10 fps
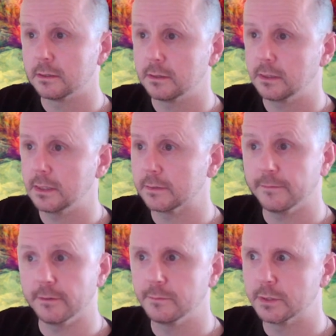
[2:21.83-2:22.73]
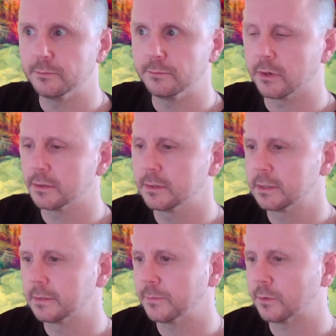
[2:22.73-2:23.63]
is a verb to
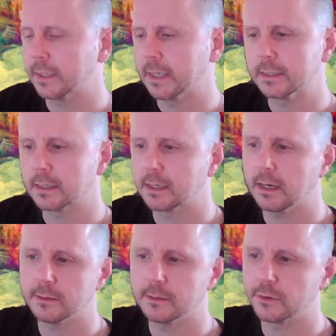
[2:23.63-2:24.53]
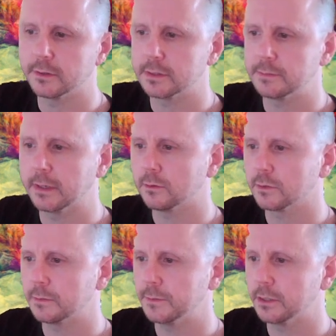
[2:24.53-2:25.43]
bronze, or I guess the colour bronze may
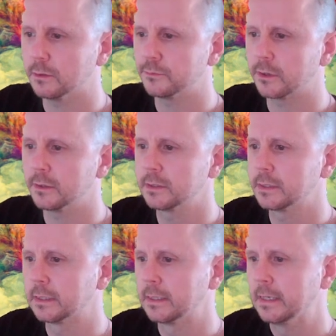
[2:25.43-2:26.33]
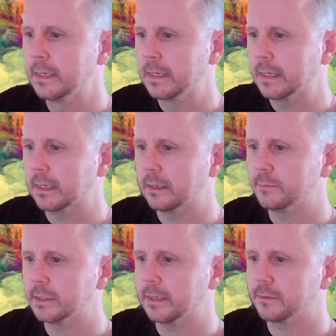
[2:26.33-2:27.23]
also be called bronze.
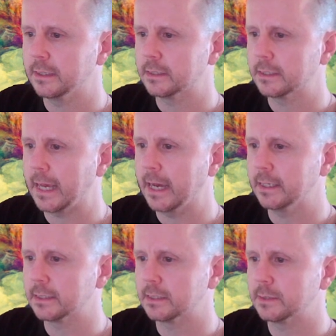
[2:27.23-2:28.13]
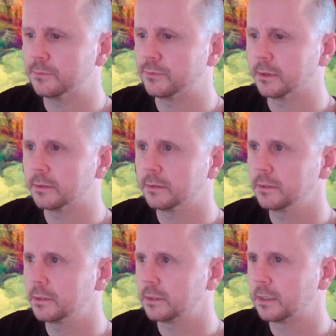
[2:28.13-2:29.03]
But definitely to tan is to
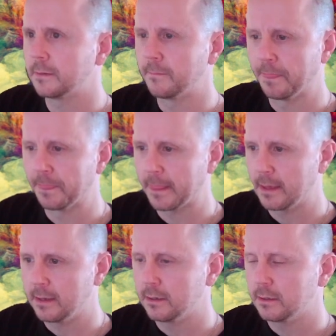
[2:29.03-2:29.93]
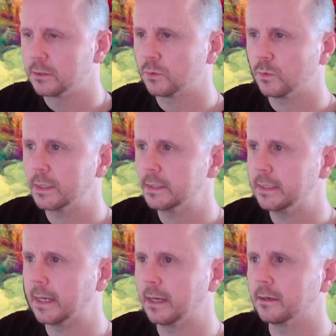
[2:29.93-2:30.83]
bronze. 20
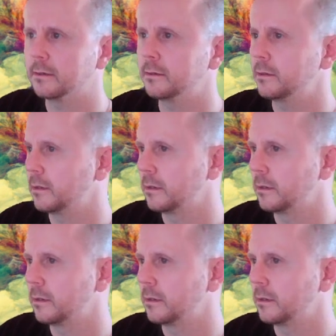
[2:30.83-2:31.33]
down.